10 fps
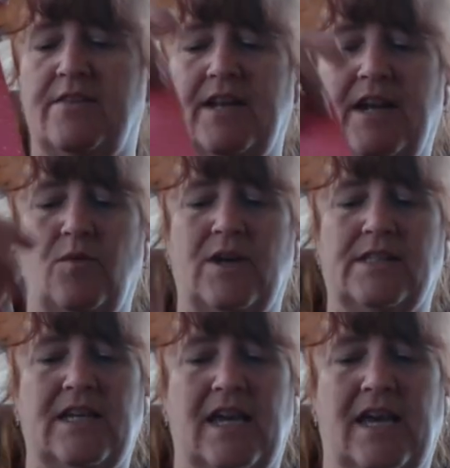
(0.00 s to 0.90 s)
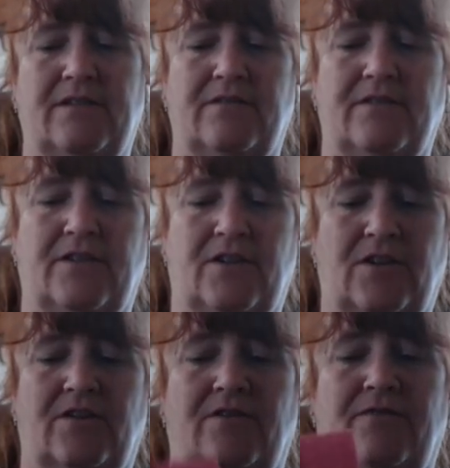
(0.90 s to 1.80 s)
Then I once again
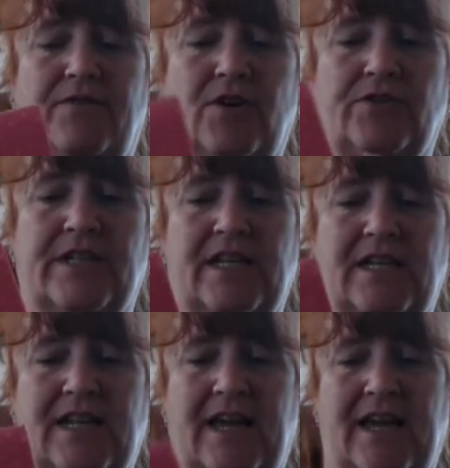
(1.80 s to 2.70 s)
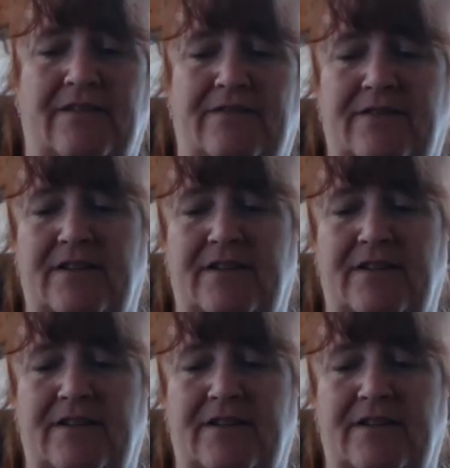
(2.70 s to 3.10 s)
folded it in half